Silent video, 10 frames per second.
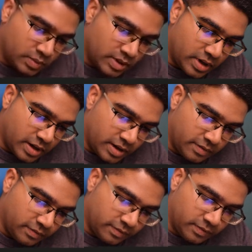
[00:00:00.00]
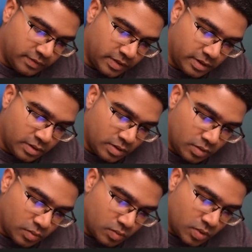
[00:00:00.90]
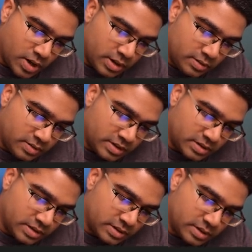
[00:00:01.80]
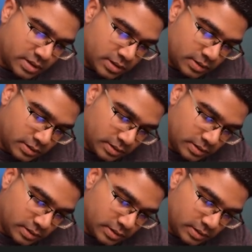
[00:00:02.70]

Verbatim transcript: We have one resistor,